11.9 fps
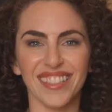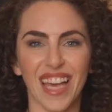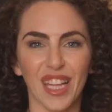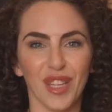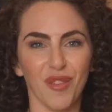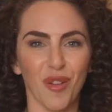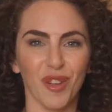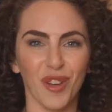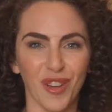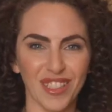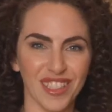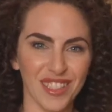exactly what we're
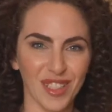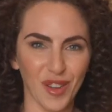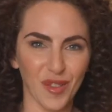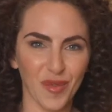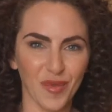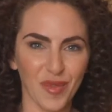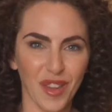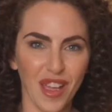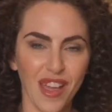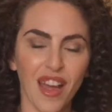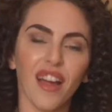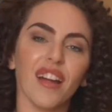going to do.
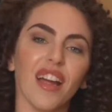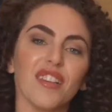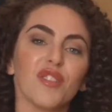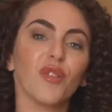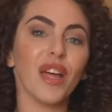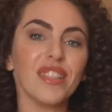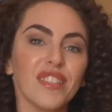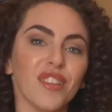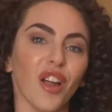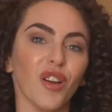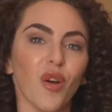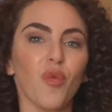All right, so let's
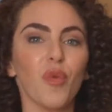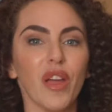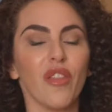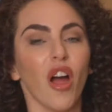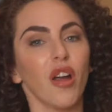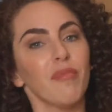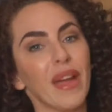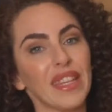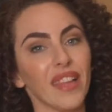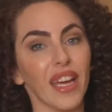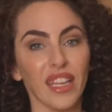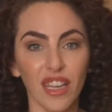start with our main
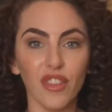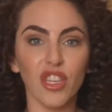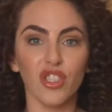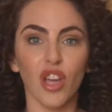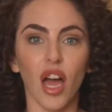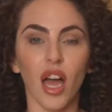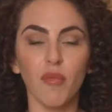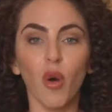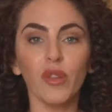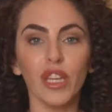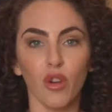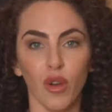light. And in this shot, I'm
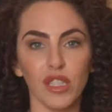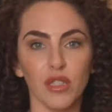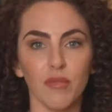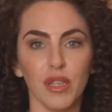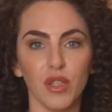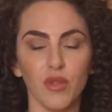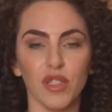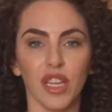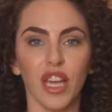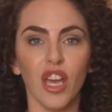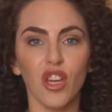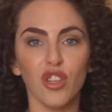only going to be
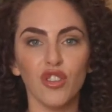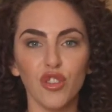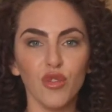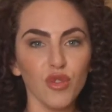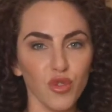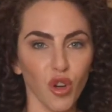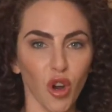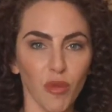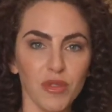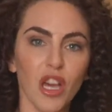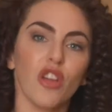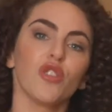using 2
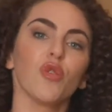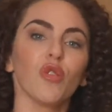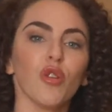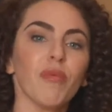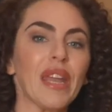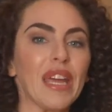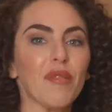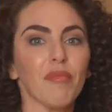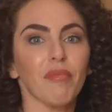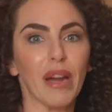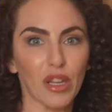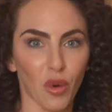strobes to illuminate
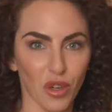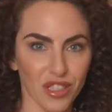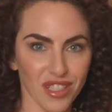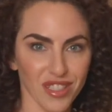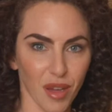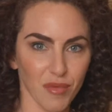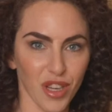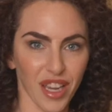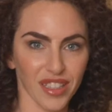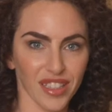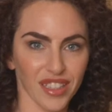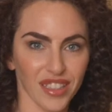my gorgeous
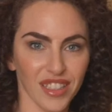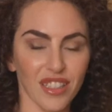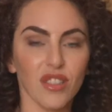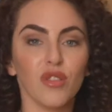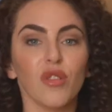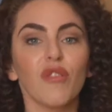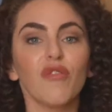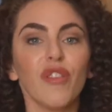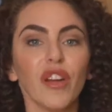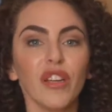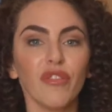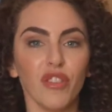subject. So the
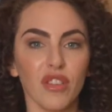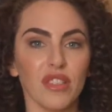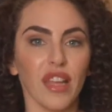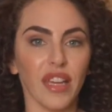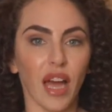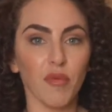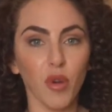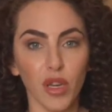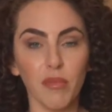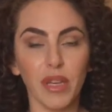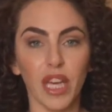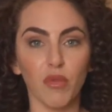very first light I'm going
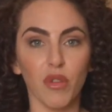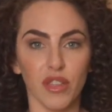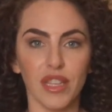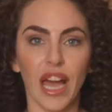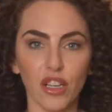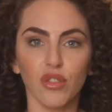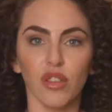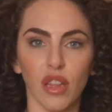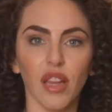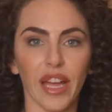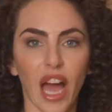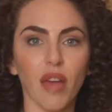to begin with is actually the
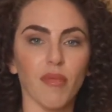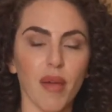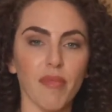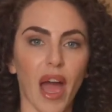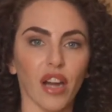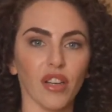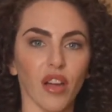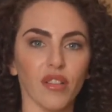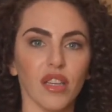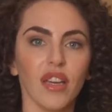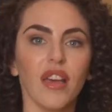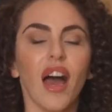light on my background.
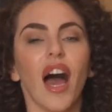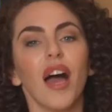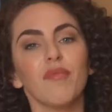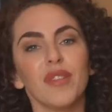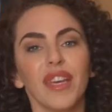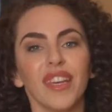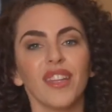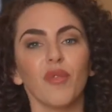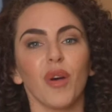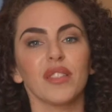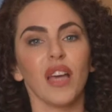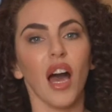I'm taking the
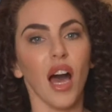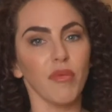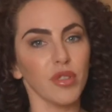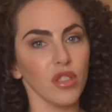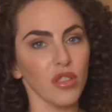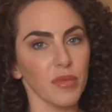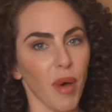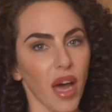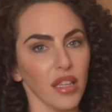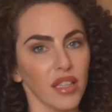Westcott optical spot